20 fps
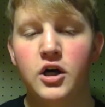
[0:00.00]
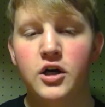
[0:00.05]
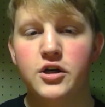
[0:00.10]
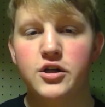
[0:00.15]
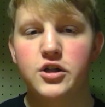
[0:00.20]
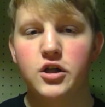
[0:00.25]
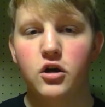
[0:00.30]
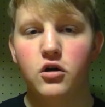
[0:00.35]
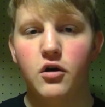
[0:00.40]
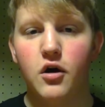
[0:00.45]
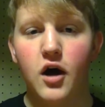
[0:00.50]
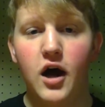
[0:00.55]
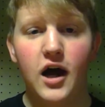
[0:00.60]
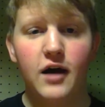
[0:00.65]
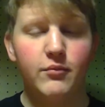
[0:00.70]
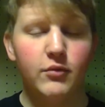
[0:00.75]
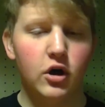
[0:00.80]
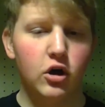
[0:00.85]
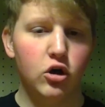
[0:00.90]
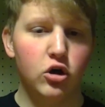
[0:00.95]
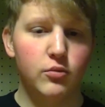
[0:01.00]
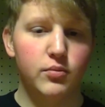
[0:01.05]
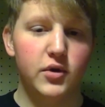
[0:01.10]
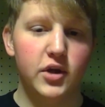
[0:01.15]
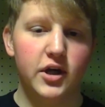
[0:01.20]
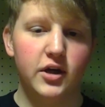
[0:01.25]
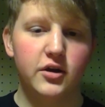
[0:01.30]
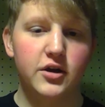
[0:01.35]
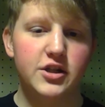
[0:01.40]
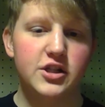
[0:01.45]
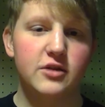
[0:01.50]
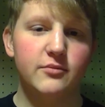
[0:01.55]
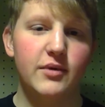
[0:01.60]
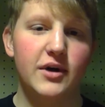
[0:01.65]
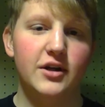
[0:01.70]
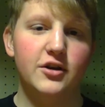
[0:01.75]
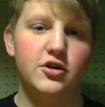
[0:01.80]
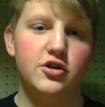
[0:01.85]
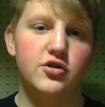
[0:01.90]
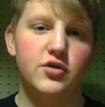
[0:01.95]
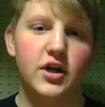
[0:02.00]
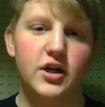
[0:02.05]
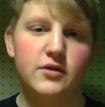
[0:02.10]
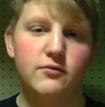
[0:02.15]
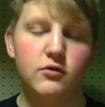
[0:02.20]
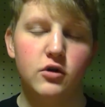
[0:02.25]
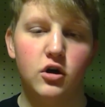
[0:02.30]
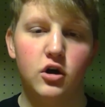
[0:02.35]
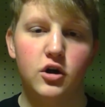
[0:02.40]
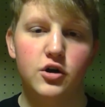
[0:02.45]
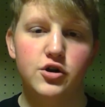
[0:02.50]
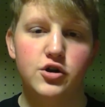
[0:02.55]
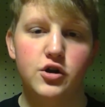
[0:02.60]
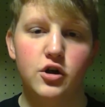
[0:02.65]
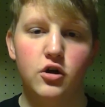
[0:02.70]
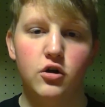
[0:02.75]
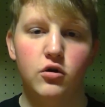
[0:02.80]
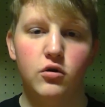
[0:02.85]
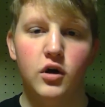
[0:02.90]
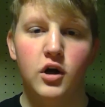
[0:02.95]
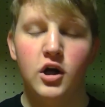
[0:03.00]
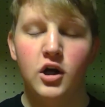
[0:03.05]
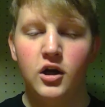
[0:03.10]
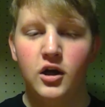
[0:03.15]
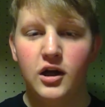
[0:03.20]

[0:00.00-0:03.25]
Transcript: So I'll have my whole playlist about the Transworld Haunt Show